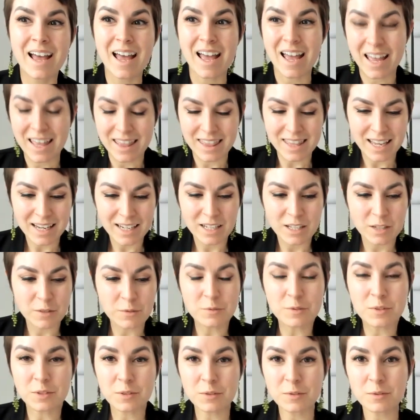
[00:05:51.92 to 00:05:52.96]
And then
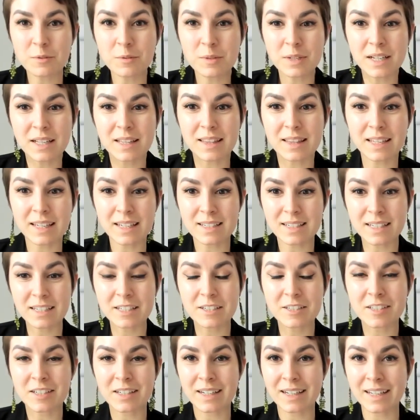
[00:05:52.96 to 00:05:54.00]
you do the
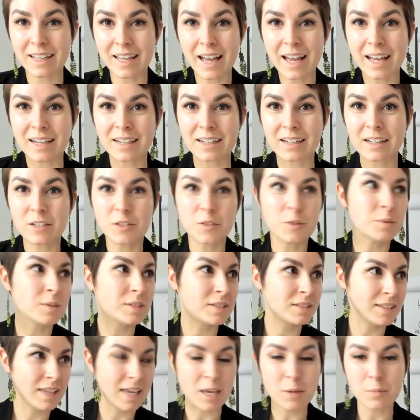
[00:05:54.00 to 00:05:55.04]
addiction again to
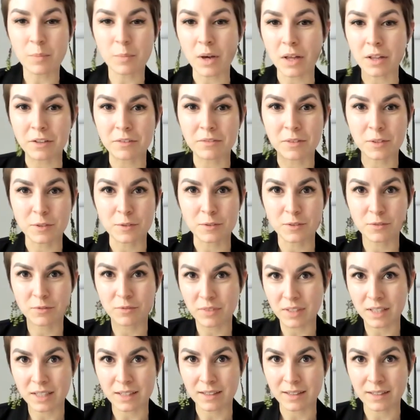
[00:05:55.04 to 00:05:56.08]
escape all of those
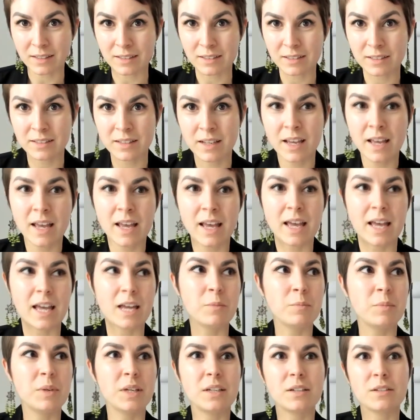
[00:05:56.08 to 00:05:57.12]
feelings.
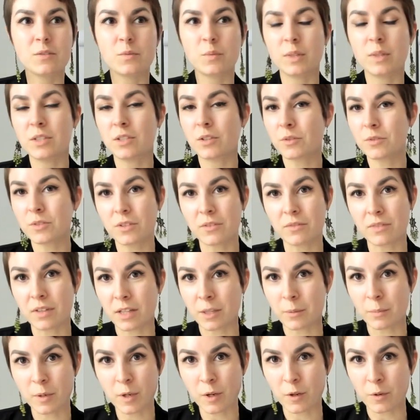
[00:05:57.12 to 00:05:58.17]
And because we don't
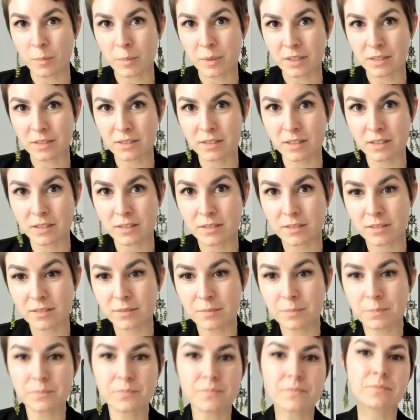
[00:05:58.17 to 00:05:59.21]
develop coping
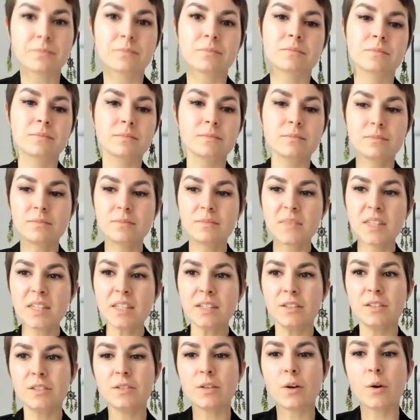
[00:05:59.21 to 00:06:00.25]
skills.
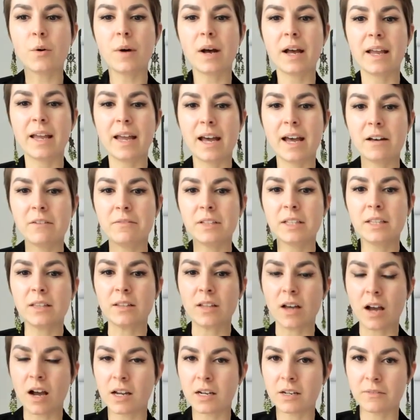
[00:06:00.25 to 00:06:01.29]
So I have a
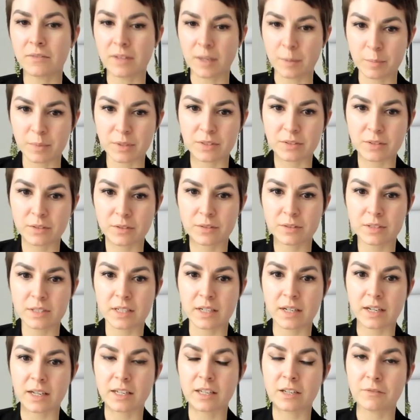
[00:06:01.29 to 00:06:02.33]
lot of episodes
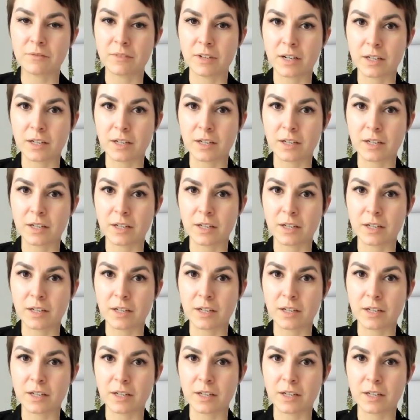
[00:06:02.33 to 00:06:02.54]
that I can